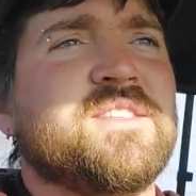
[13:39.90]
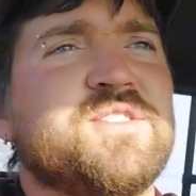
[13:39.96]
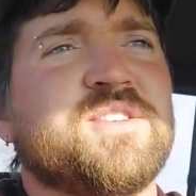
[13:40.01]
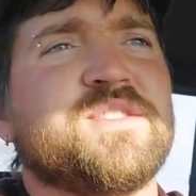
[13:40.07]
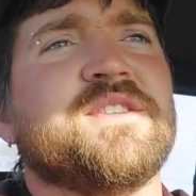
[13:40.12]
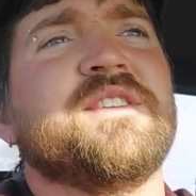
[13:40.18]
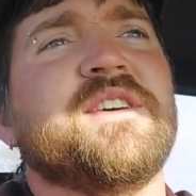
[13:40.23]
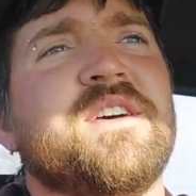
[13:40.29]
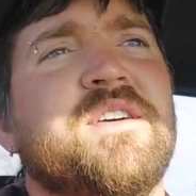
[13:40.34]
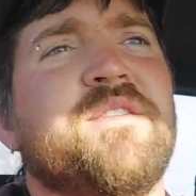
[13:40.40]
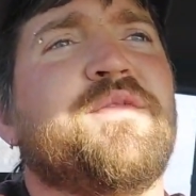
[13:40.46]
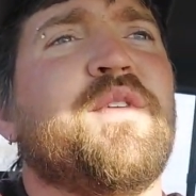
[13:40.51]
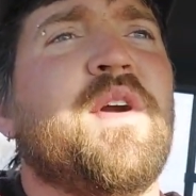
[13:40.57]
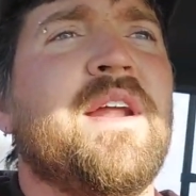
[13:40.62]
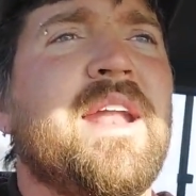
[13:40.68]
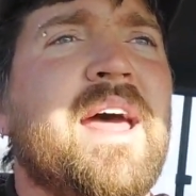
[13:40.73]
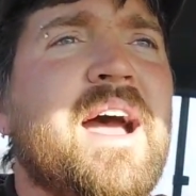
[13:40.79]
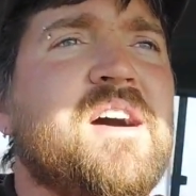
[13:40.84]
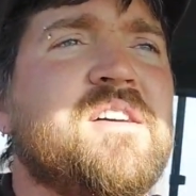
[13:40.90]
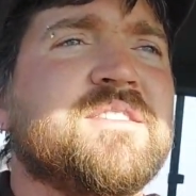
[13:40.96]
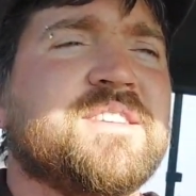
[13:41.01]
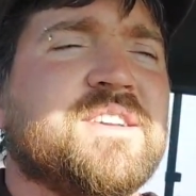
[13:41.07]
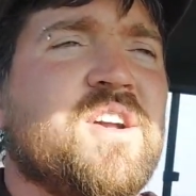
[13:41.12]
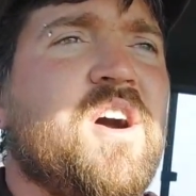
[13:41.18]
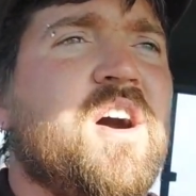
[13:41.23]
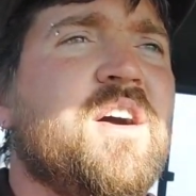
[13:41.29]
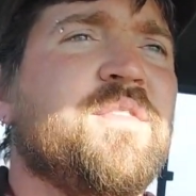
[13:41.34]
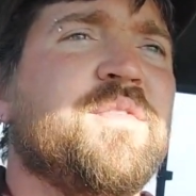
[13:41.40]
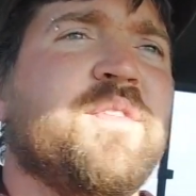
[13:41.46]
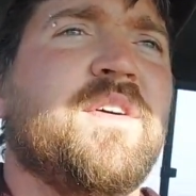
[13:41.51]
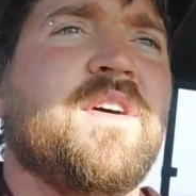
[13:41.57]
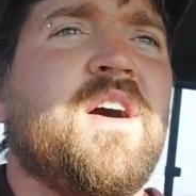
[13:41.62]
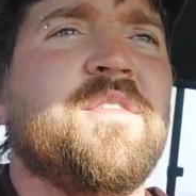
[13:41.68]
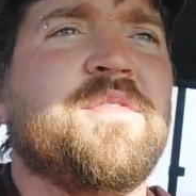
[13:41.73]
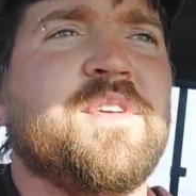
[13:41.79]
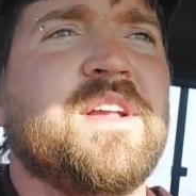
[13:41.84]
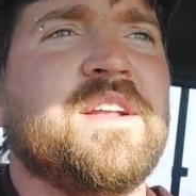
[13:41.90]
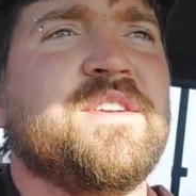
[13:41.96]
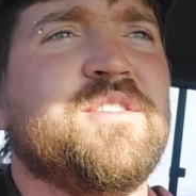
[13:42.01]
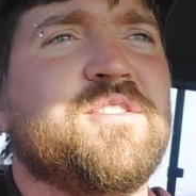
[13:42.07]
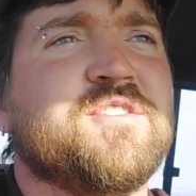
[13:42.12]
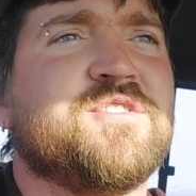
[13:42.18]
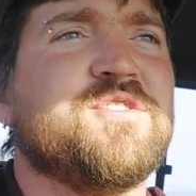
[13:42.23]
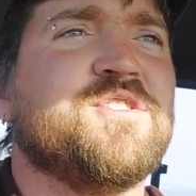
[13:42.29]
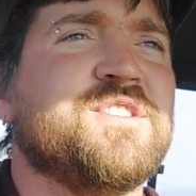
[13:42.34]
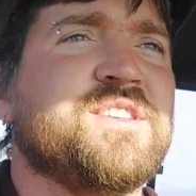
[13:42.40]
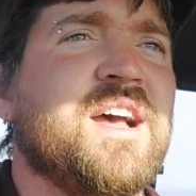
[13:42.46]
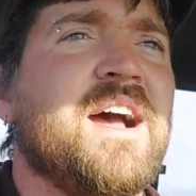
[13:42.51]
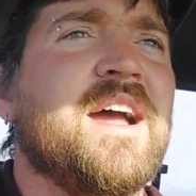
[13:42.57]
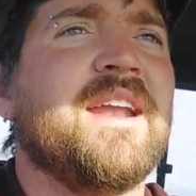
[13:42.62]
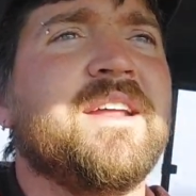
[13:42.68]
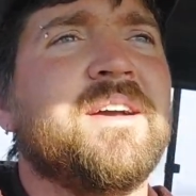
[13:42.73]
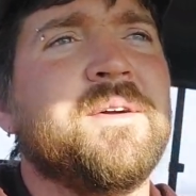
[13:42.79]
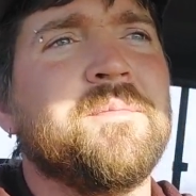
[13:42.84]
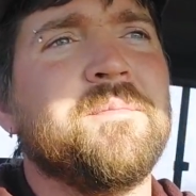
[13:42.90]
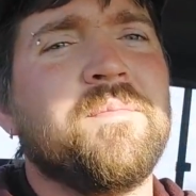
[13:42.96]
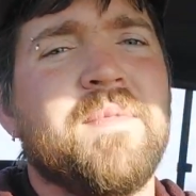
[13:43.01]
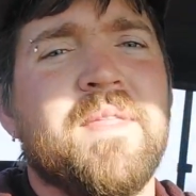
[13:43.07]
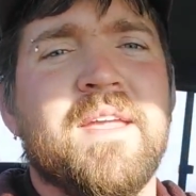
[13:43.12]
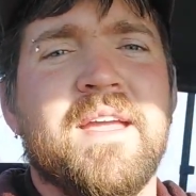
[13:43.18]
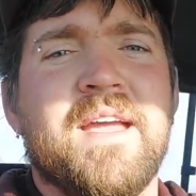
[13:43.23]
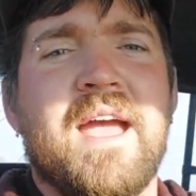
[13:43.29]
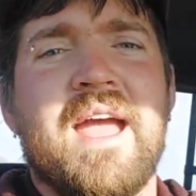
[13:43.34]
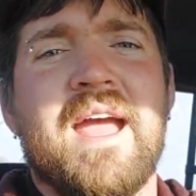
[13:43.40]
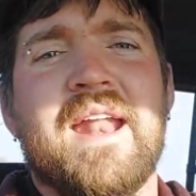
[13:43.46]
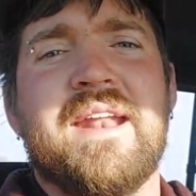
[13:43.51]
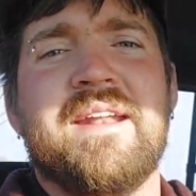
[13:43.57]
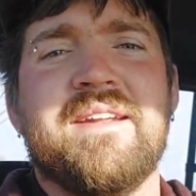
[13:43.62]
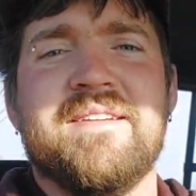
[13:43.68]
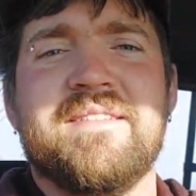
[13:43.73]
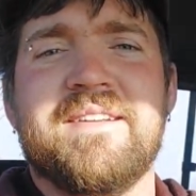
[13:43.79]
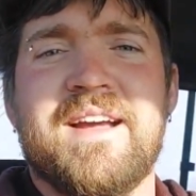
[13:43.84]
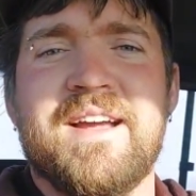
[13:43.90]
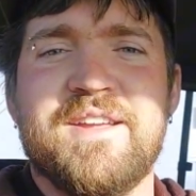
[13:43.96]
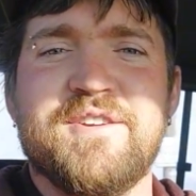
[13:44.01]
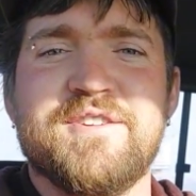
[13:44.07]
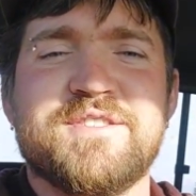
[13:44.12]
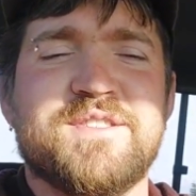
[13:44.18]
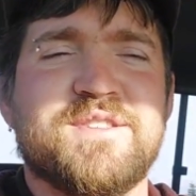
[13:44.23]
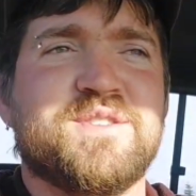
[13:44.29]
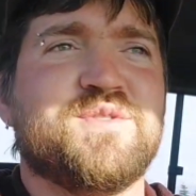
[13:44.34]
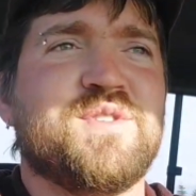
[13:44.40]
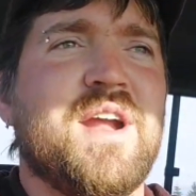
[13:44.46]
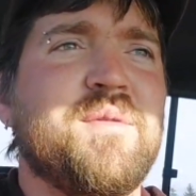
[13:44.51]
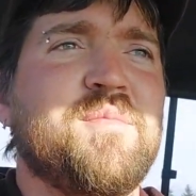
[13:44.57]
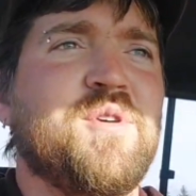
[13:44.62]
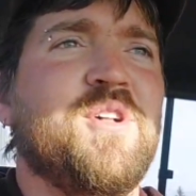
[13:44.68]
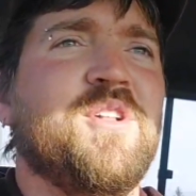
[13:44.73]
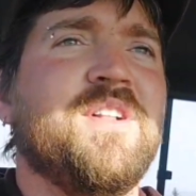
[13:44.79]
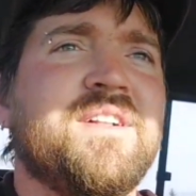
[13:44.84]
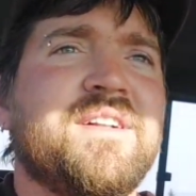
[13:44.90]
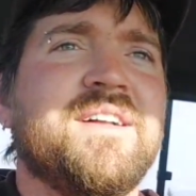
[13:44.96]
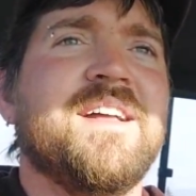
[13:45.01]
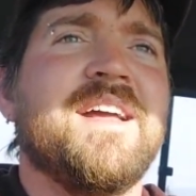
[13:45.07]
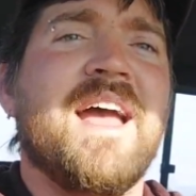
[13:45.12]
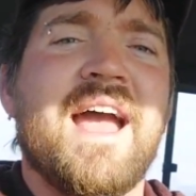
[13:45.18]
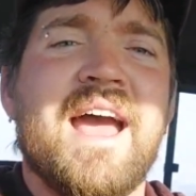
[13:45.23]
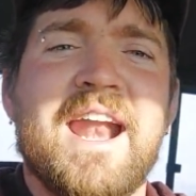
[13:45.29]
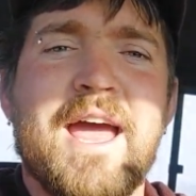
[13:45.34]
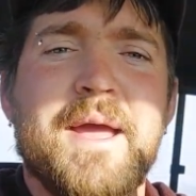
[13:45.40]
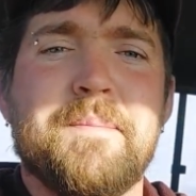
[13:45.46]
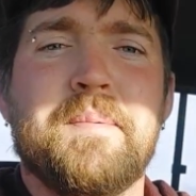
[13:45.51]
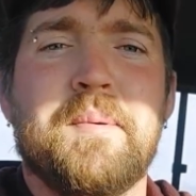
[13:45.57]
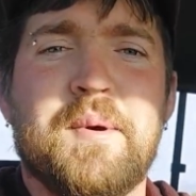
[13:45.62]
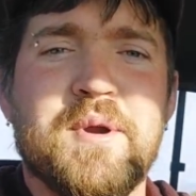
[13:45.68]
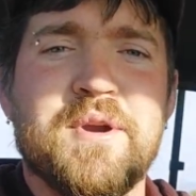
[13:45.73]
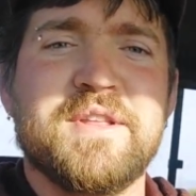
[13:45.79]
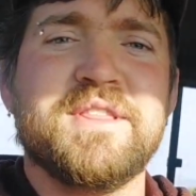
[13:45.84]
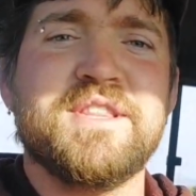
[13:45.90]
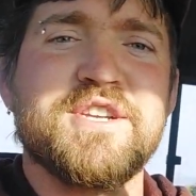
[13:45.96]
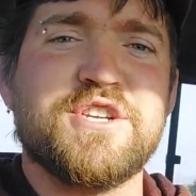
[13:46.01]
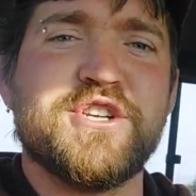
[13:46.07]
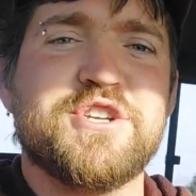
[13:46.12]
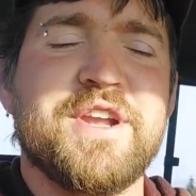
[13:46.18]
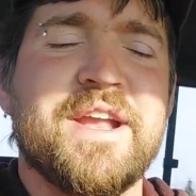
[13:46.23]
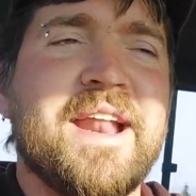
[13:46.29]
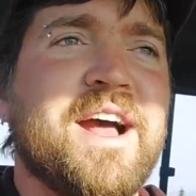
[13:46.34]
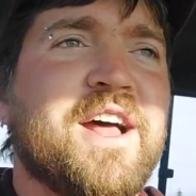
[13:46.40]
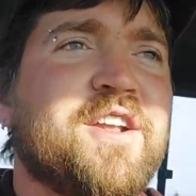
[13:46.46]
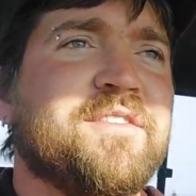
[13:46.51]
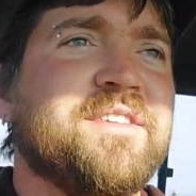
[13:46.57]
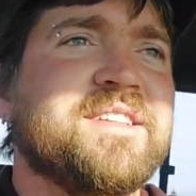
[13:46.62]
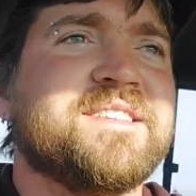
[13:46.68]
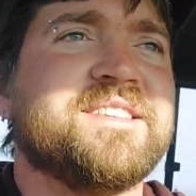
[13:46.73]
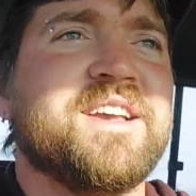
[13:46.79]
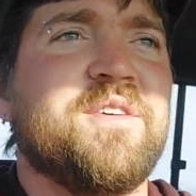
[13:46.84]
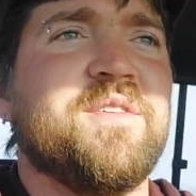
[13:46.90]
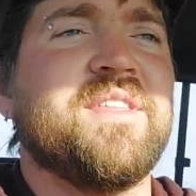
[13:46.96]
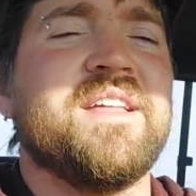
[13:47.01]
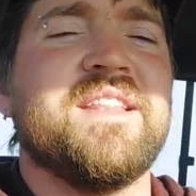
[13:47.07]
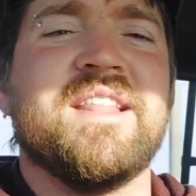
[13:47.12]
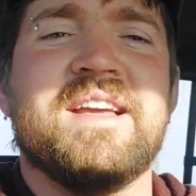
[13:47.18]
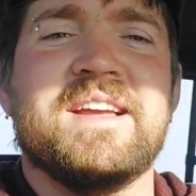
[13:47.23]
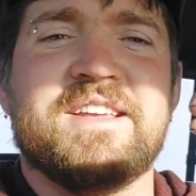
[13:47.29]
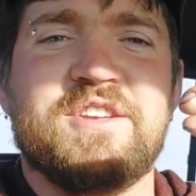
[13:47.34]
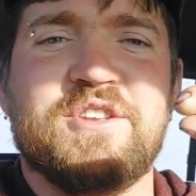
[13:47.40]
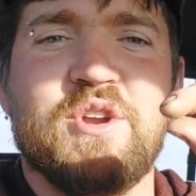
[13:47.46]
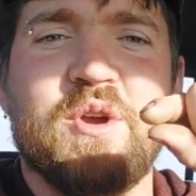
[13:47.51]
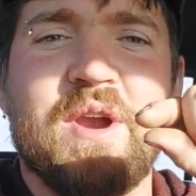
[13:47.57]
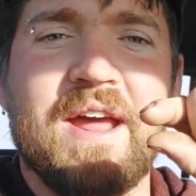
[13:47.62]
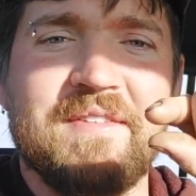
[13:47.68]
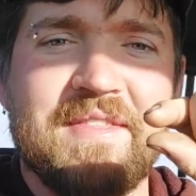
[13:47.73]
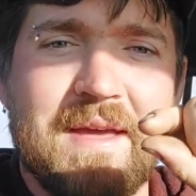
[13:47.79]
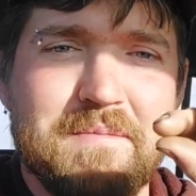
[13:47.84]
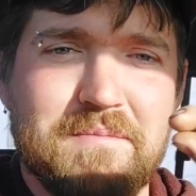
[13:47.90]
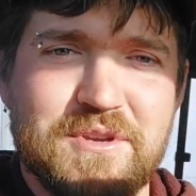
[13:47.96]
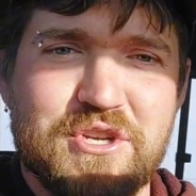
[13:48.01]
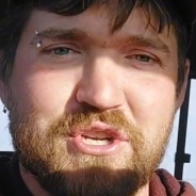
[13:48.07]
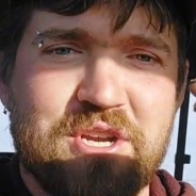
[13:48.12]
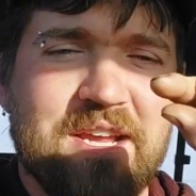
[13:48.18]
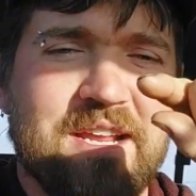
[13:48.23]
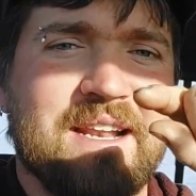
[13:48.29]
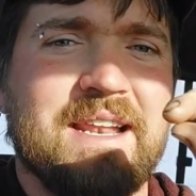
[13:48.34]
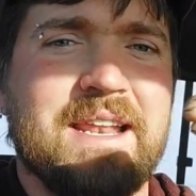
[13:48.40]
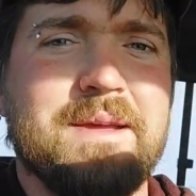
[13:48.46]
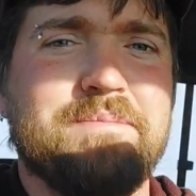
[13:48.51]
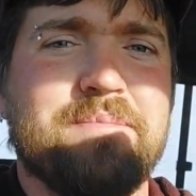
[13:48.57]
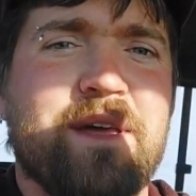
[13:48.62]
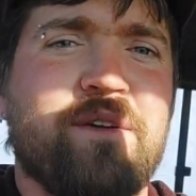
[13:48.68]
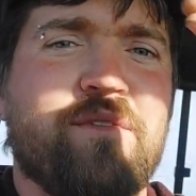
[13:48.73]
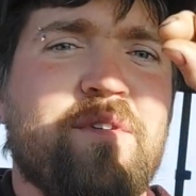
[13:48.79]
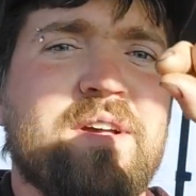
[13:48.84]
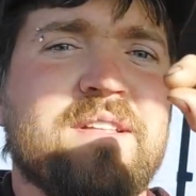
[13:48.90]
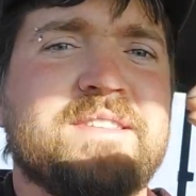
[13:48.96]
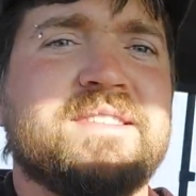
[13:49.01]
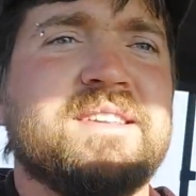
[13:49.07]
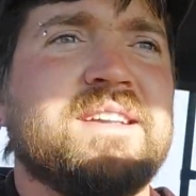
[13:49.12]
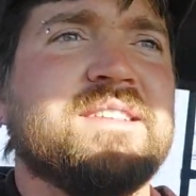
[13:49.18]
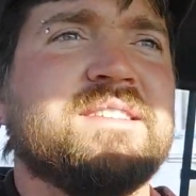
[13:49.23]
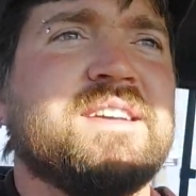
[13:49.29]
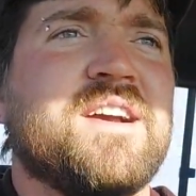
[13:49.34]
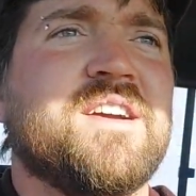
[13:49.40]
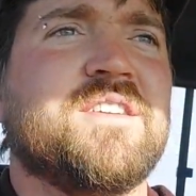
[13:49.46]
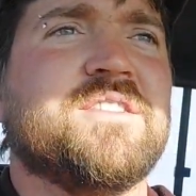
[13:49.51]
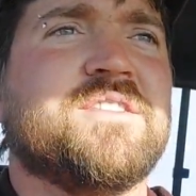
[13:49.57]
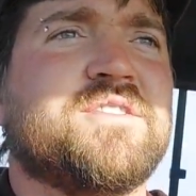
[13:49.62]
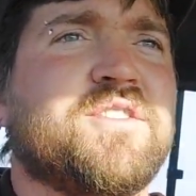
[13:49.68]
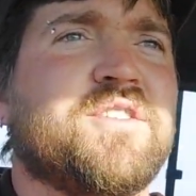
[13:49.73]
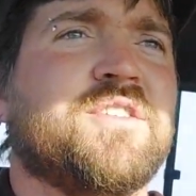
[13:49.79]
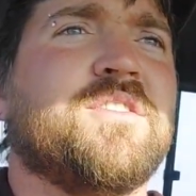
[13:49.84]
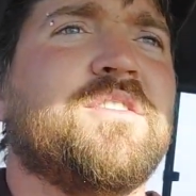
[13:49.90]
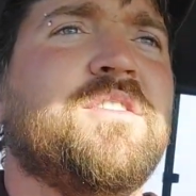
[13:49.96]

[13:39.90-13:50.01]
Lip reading: the front housing off the inducer side, and I used the Dremel, and I ported the shit out of it, so then, like, you don't have that machine lip that runs the entire circle,